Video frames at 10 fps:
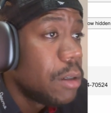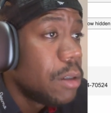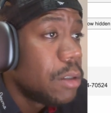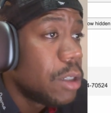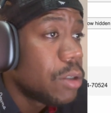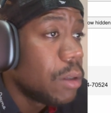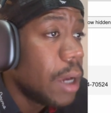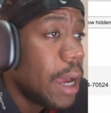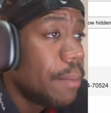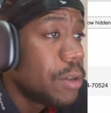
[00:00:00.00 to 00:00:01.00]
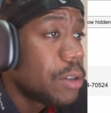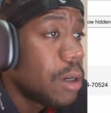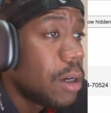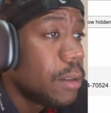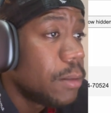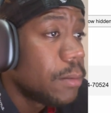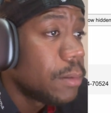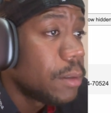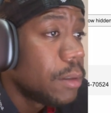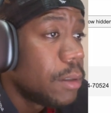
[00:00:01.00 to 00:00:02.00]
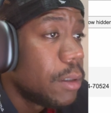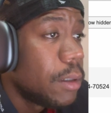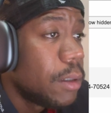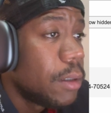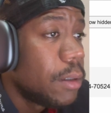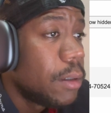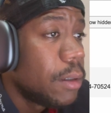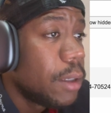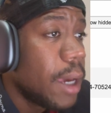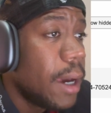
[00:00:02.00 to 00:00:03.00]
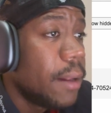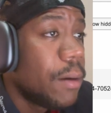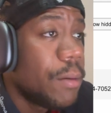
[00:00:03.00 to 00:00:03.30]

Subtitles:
So let's go to Amazon Canada